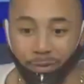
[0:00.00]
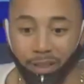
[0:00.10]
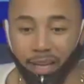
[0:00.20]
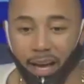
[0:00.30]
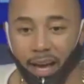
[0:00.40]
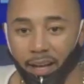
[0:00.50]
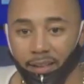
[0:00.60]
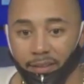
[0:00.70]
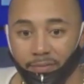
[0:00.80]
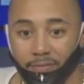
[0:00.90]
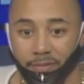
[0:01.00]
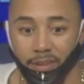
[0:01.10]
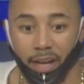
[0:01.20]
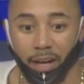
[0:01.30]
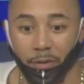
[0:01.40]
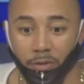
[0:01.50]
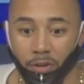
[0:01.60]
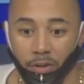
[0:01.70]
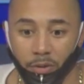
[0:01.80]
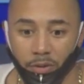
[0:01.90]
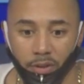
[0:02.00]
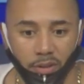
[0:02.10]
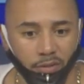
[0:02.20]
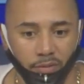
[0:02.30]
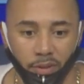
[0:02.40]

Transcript: he had and how he was going to use it.